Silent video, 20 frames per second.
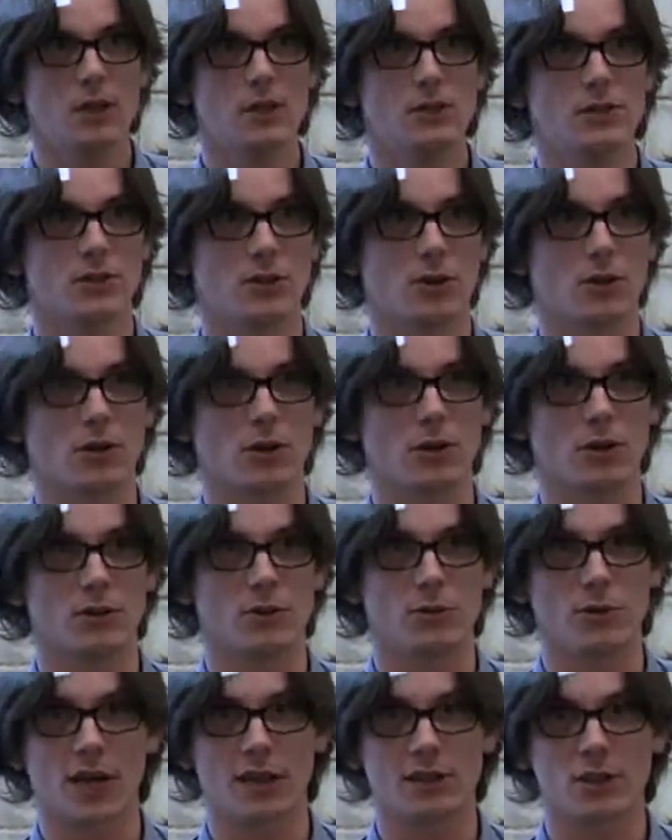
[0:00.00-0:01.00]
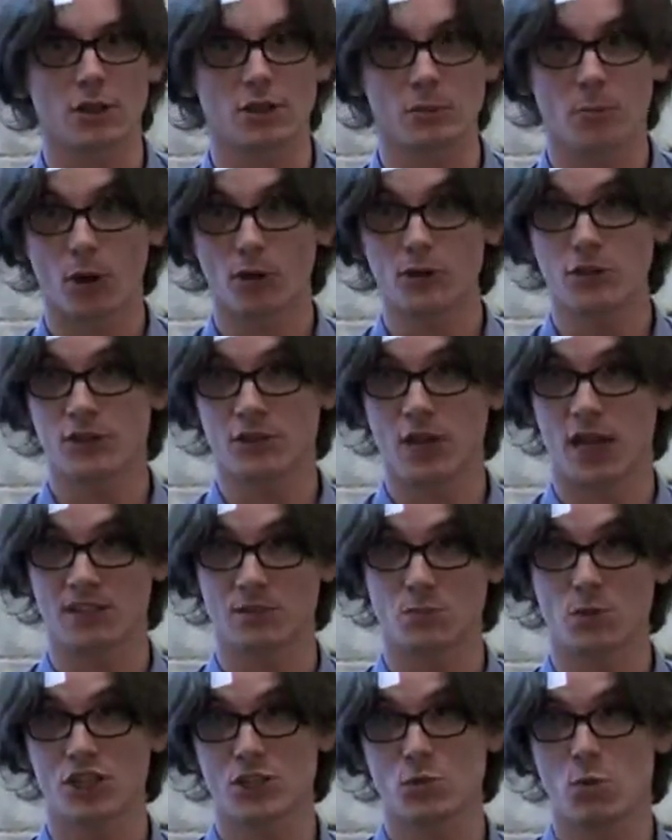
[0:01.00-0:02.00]
so you cannot produce as
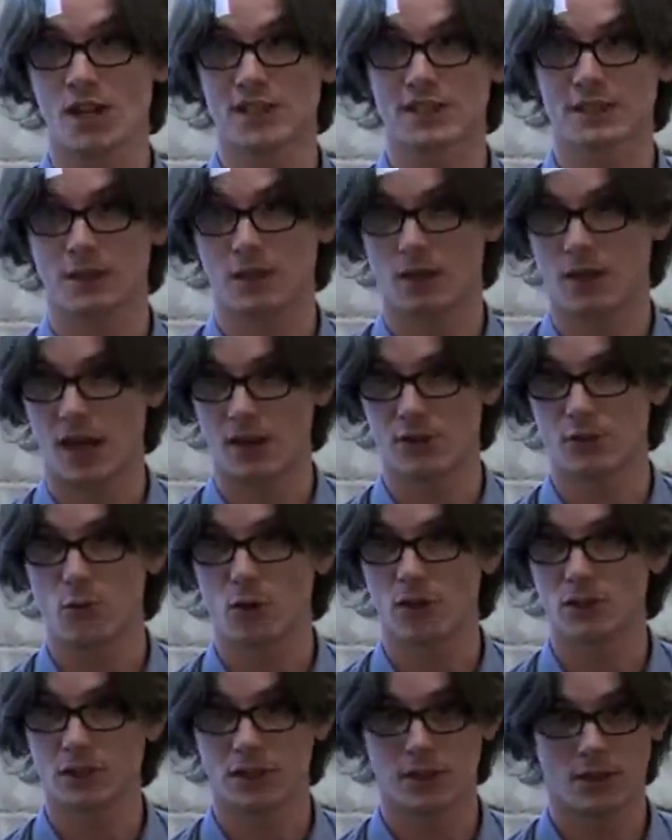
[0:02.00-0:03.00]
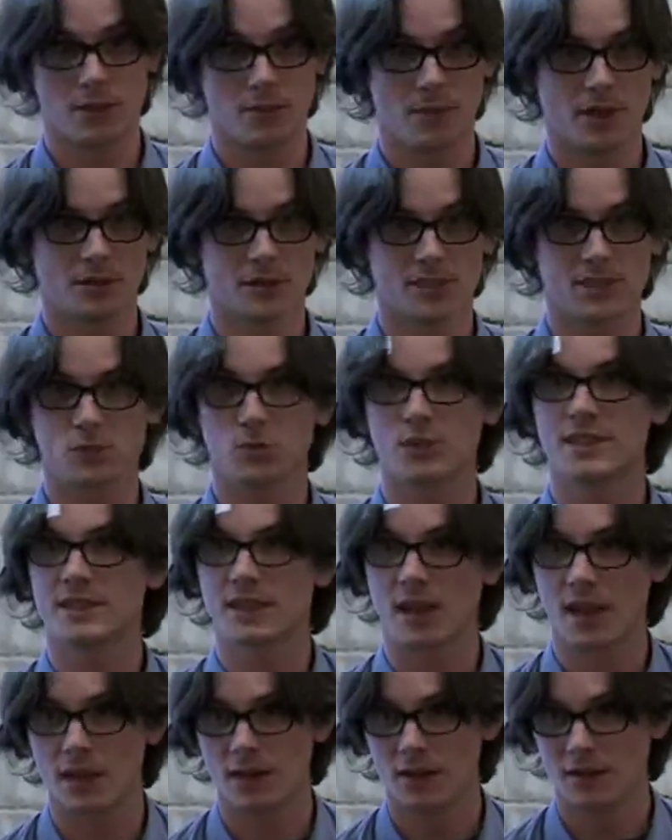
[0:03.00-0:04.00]
much waste as you want, because it will
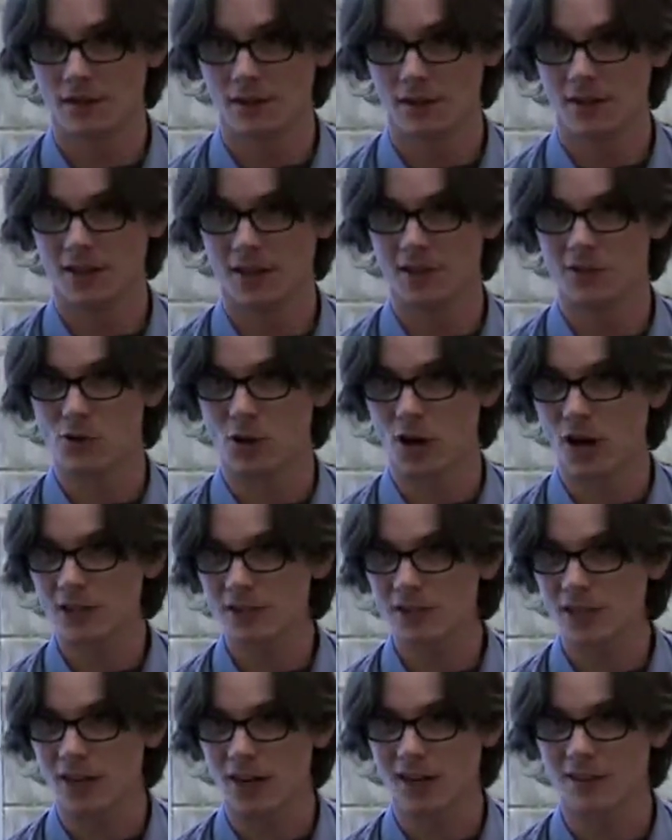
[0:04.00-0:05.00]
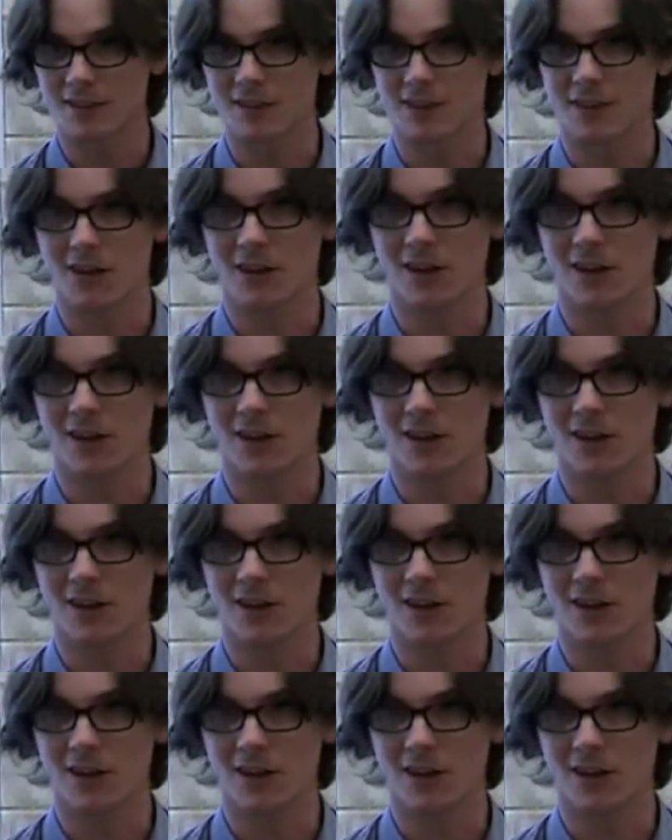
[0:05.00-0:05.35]
stay in your land, and